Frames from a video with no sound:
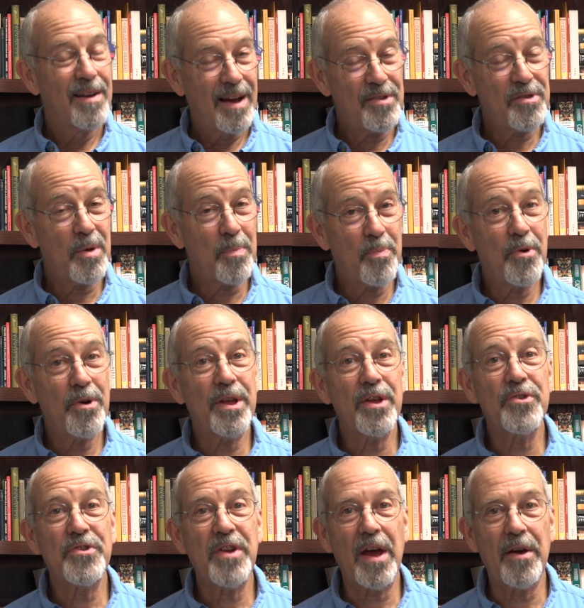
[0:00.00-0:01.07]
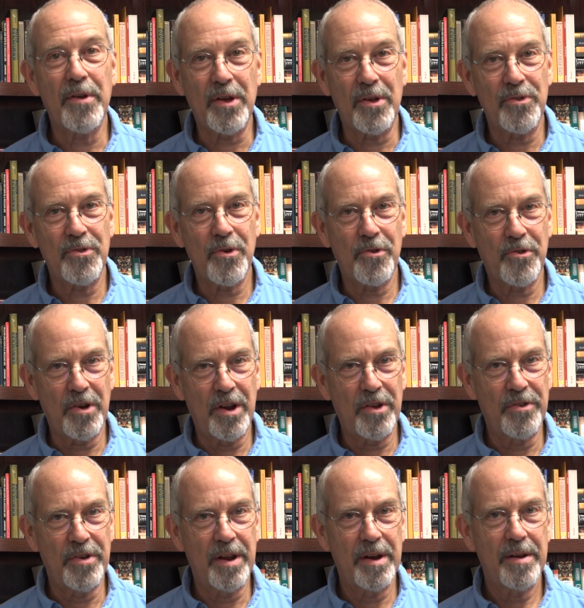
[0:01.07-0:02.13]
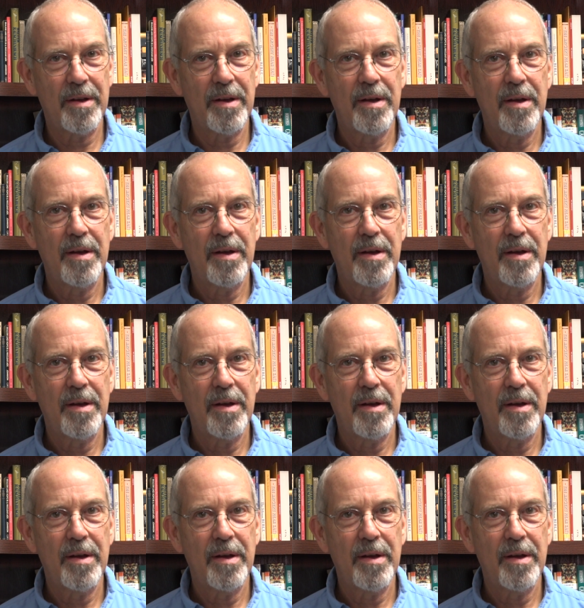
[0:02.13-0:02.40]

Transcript: That's a pretty astounding assertion, isn't it?